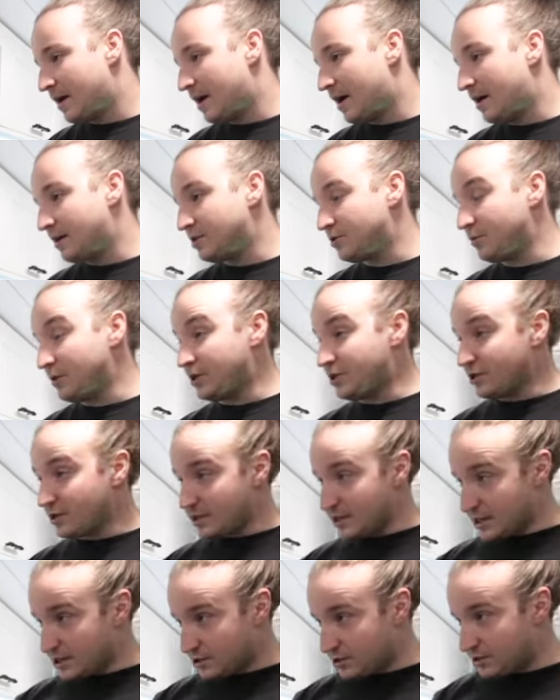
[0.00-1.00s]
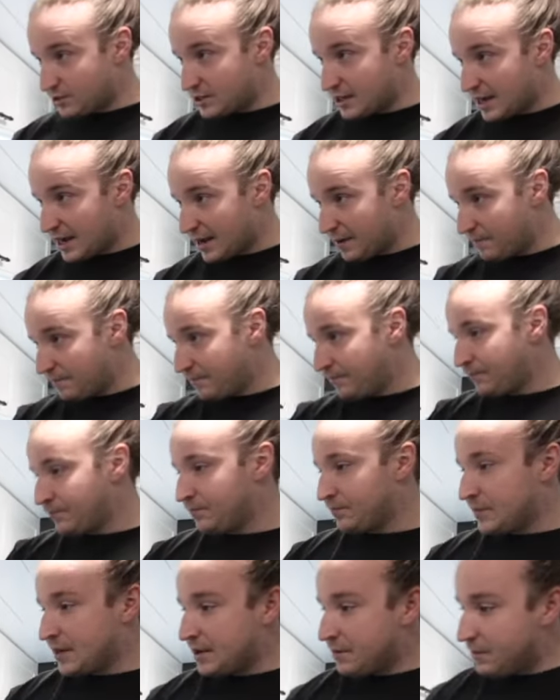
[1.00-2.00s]
Uh, so we took the extra time,
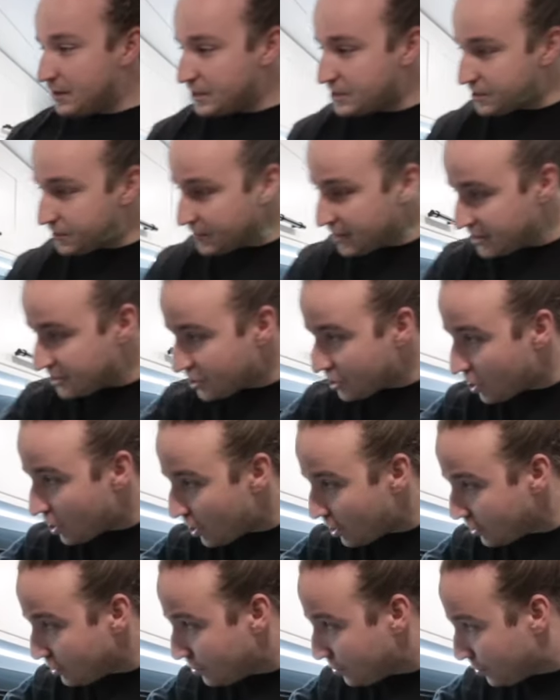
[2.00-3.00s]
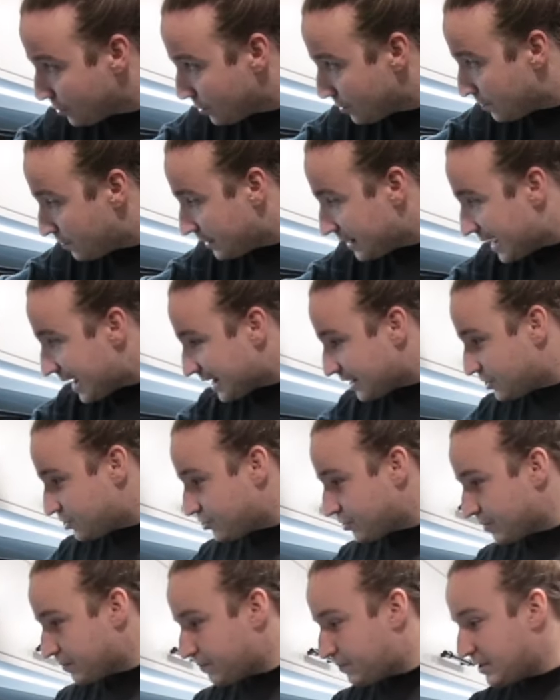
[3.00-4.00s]
made some nice contour black
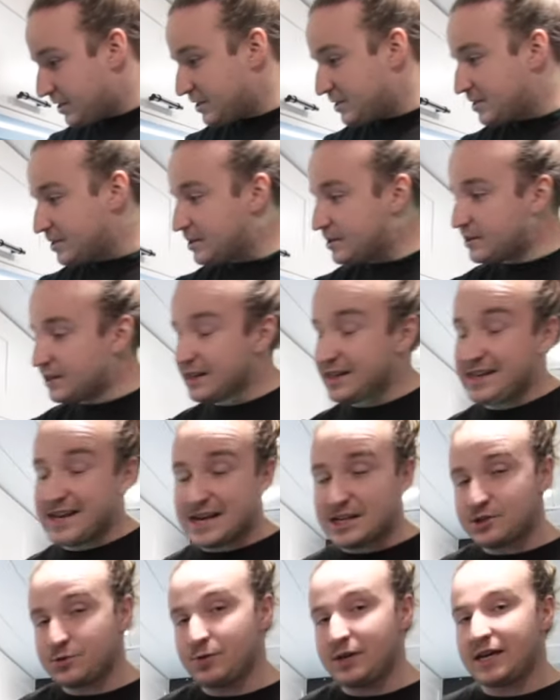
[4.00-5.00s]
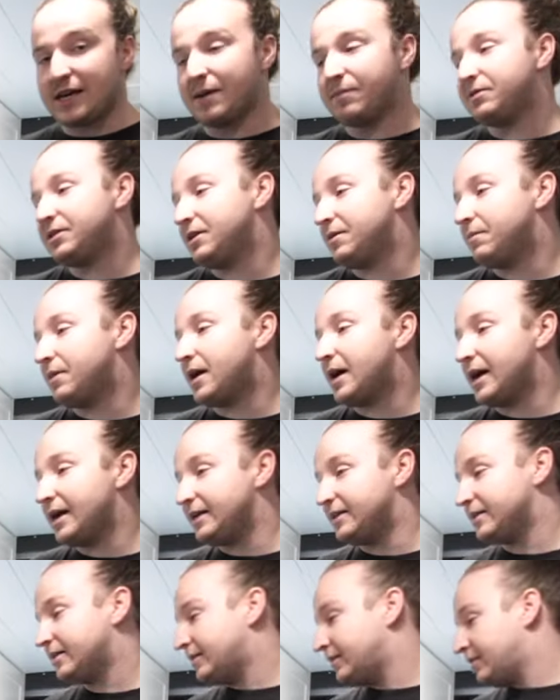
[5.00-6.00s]
trim pieces, and yes, we kept in
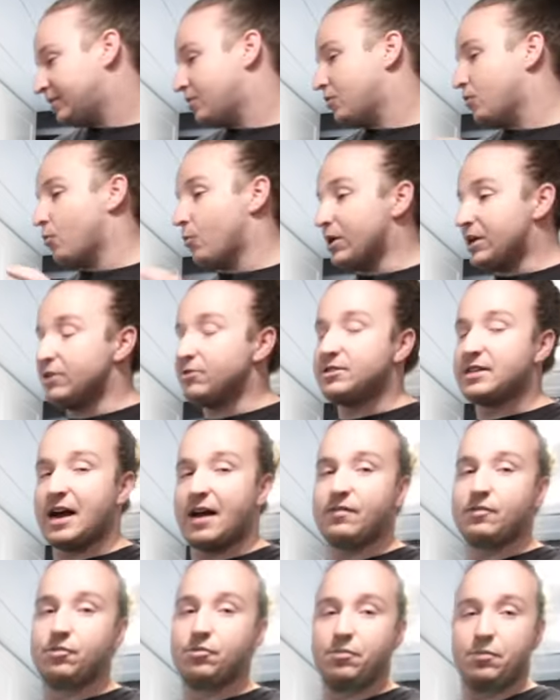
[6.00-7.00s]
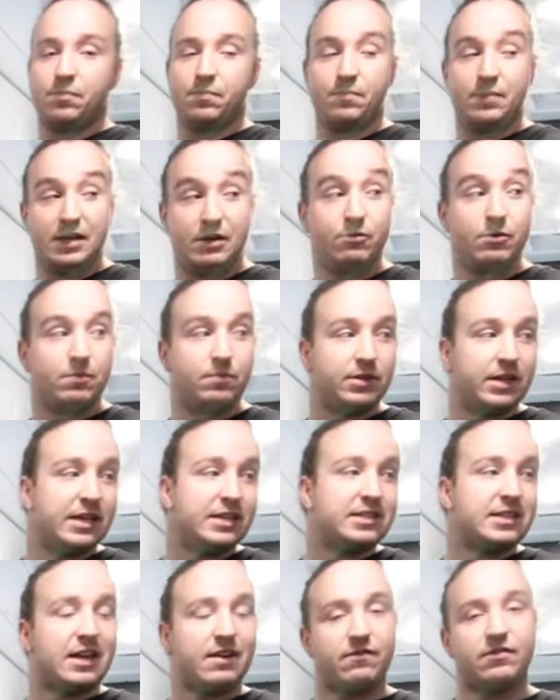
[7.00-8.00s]
mind windows have to be
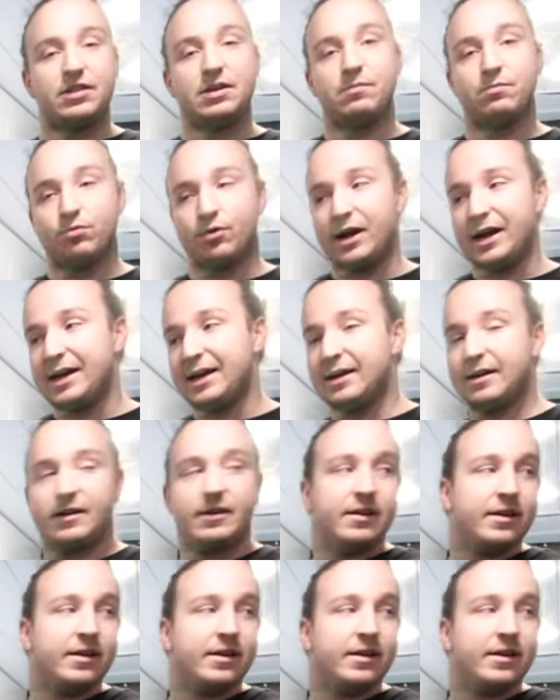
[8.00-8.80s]
replaced if they break.